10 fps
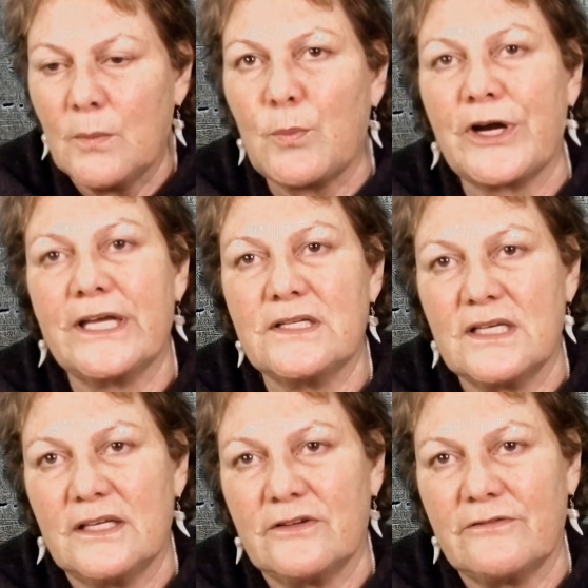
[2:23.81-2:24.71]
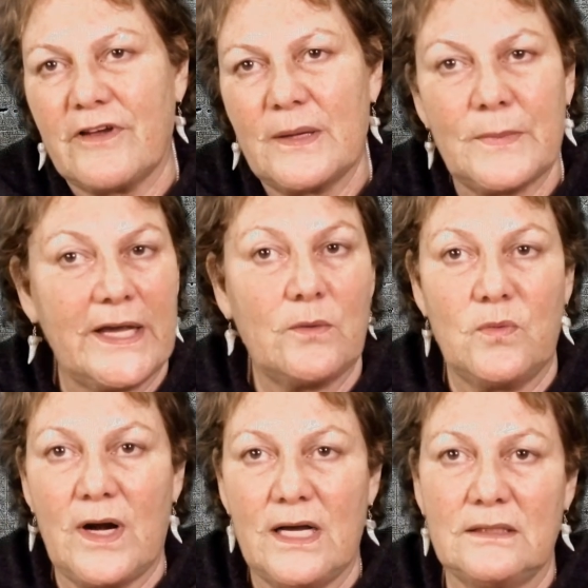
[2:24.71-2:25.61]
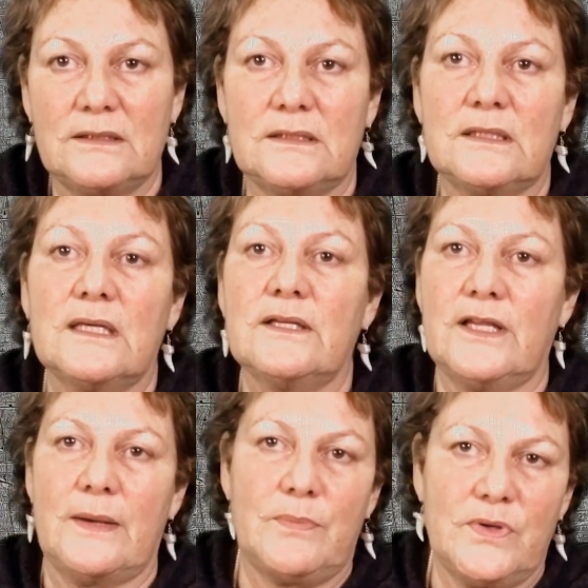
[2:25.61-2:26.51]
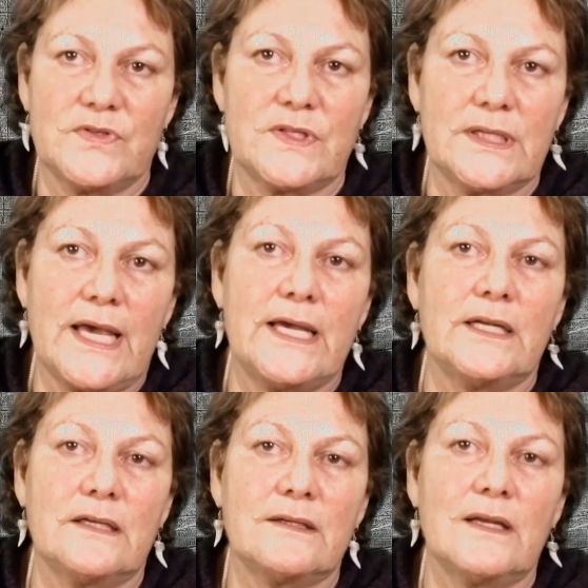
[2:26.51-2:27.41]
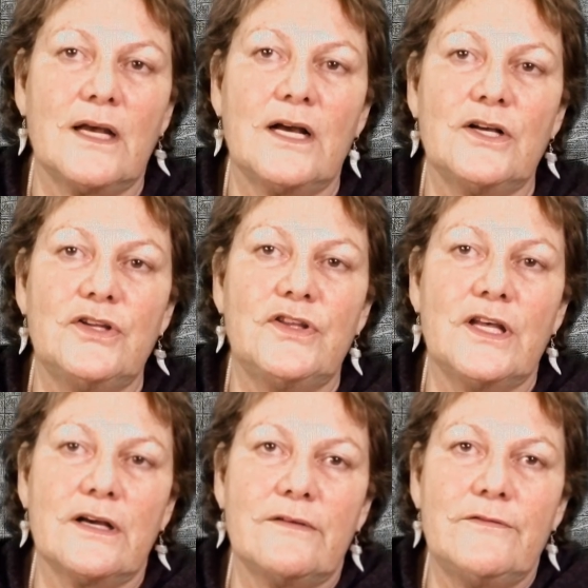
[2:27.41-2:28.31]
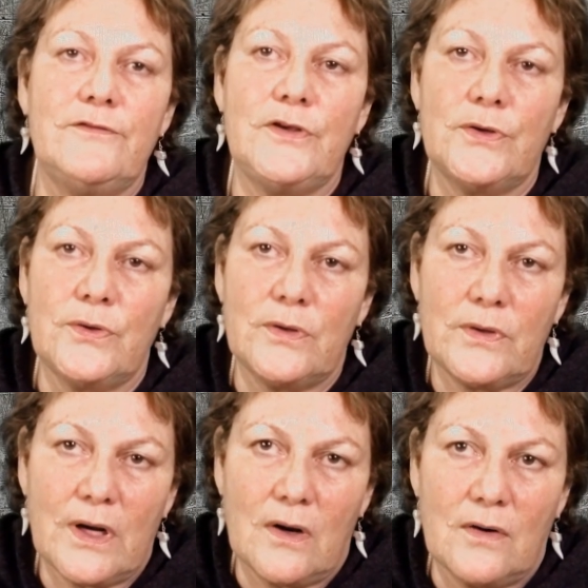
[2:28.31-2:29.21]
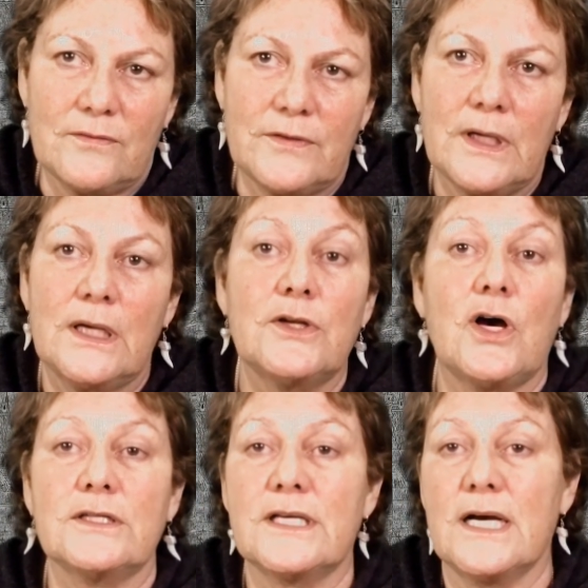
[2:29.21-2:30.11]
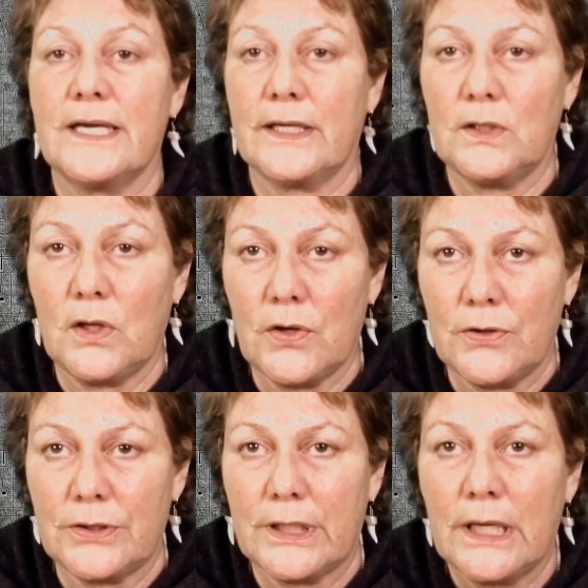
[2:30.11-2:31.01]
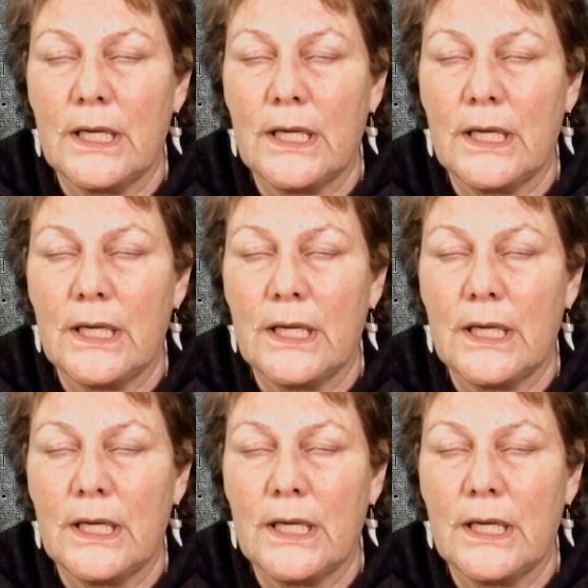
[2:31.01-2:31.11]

bringing together a family around that person and the view of not dying alone,